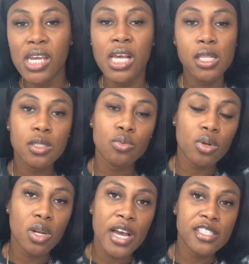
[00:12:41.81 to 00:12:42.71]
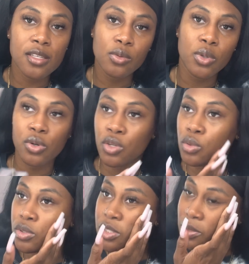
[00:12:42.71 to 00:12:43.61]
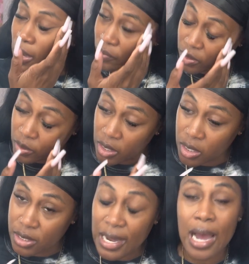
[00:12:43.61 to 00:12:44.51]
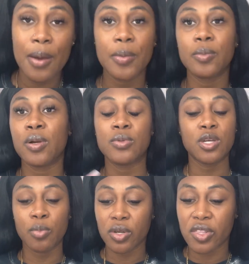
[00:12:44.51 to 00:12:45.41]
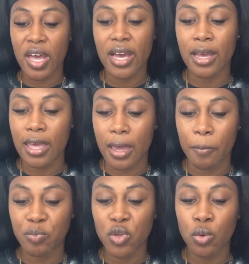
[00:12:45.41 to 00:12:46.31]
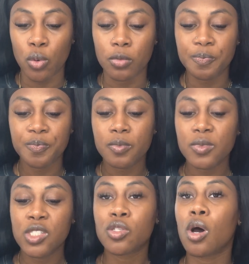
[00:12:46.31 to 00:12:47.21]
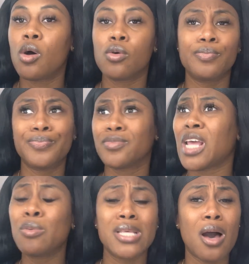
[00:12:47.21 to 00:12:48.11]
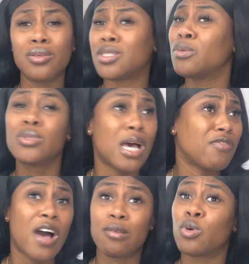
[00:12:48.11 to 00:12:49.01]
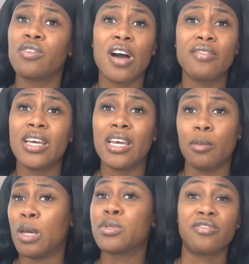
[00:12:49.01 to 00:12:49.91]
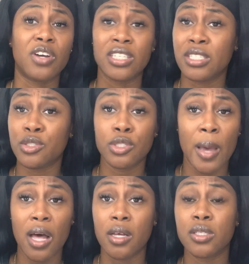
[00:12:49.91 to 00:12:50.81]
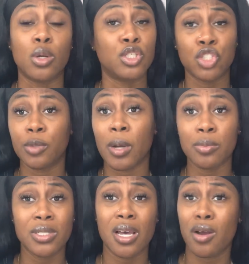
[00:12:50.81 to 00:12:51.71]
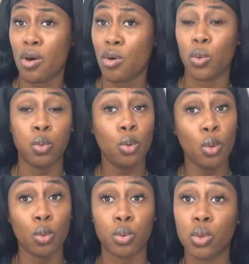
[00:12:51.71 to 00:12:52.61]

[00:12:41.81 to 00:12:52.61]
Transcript: It looked real nice, it looked real cute. She was having a good time. It was her birthday again. Cool. So it was out. It was like 5:25 a.m. They was in front of Caesar's Palace on the Strip. I was like, oh, whew.